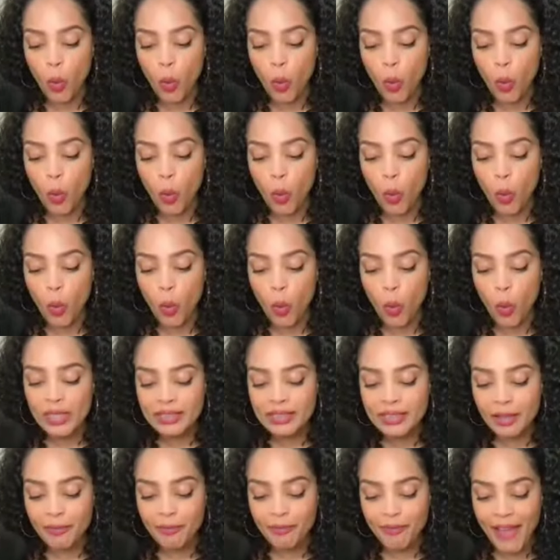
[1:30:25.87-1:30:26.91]
It was
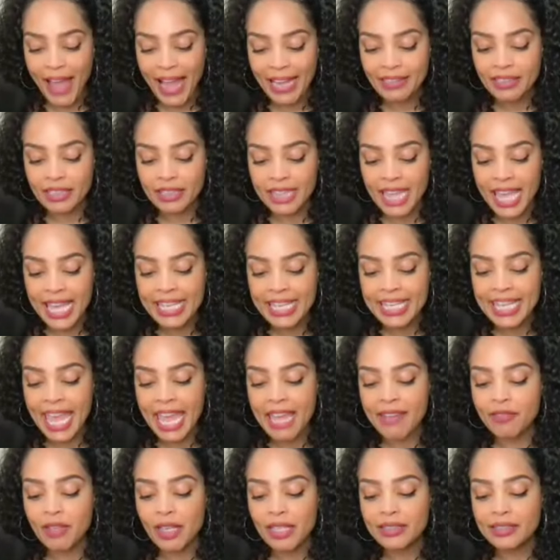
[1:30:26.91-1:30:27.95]
the fact that they gave
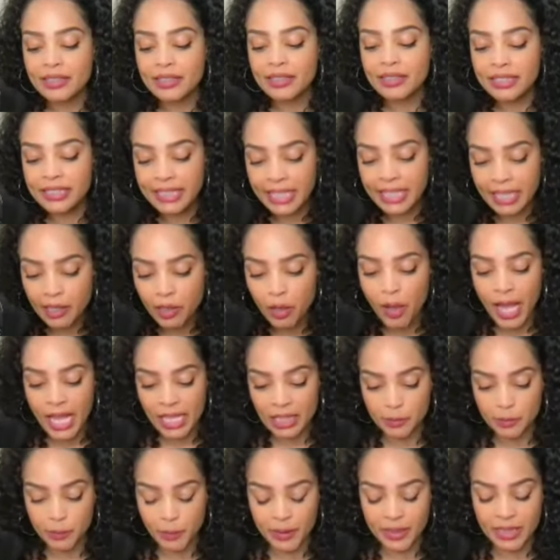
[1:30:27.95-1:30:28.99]
zero
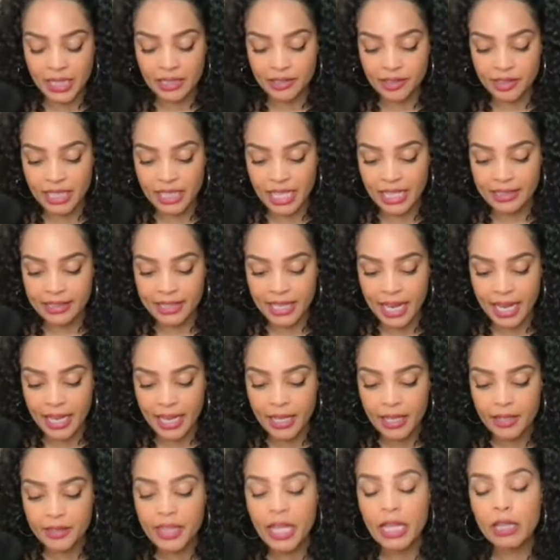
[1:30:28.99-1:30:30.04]
explanation that day
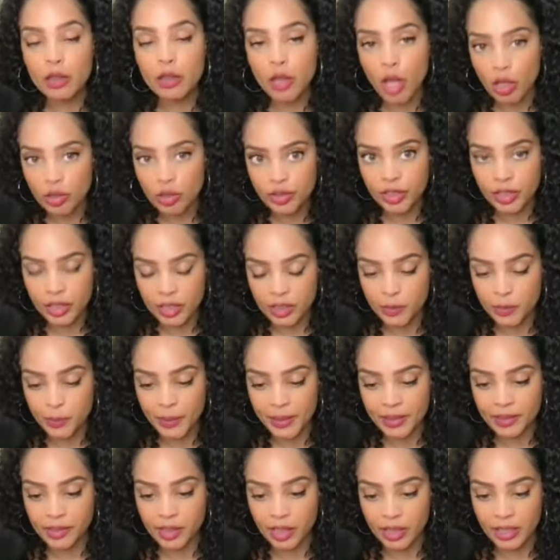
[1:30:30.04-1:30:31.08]
that launched the
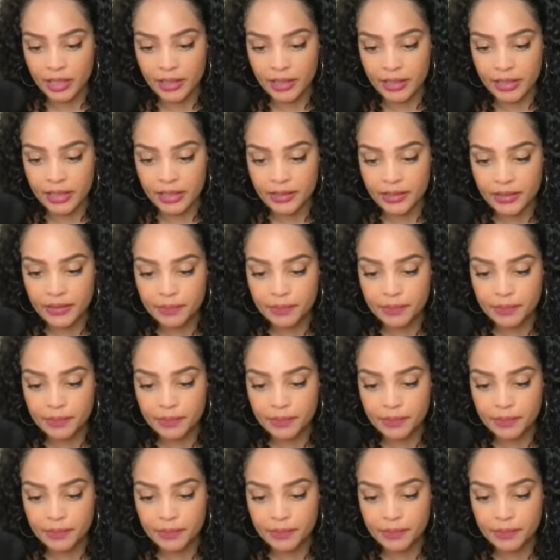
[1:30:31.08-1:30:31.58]
conspiracy theories.